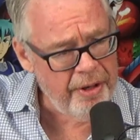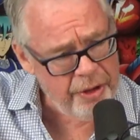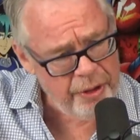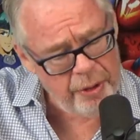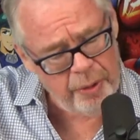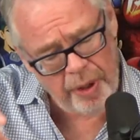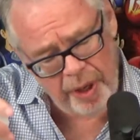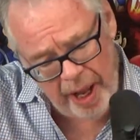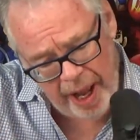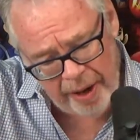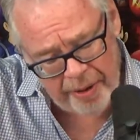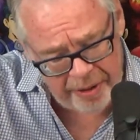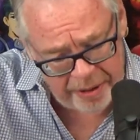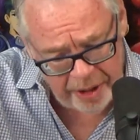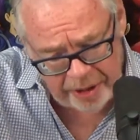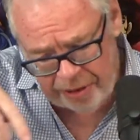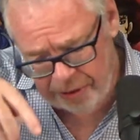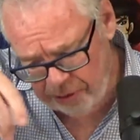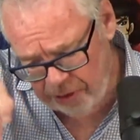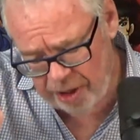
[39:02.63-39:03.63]
did
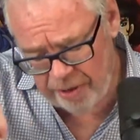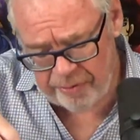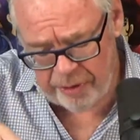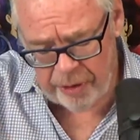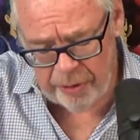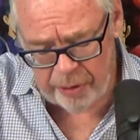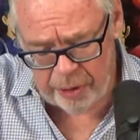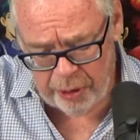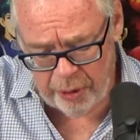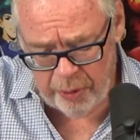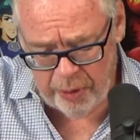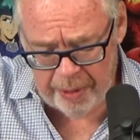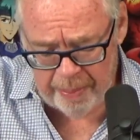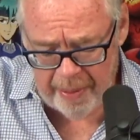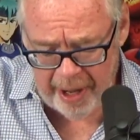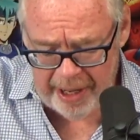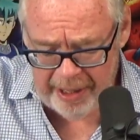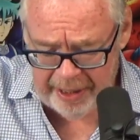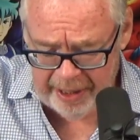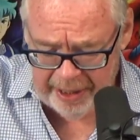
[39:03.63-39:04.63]
the three of you and
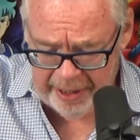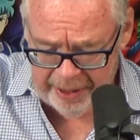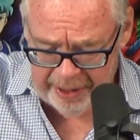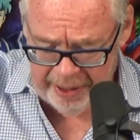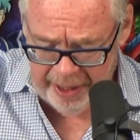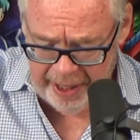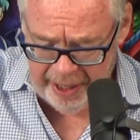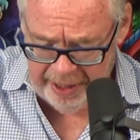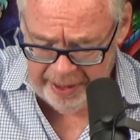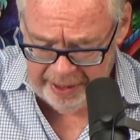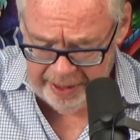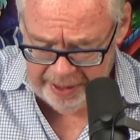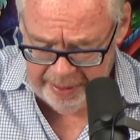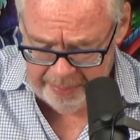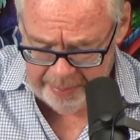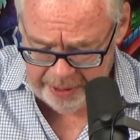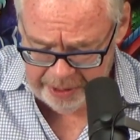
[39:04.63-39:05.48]
Mike and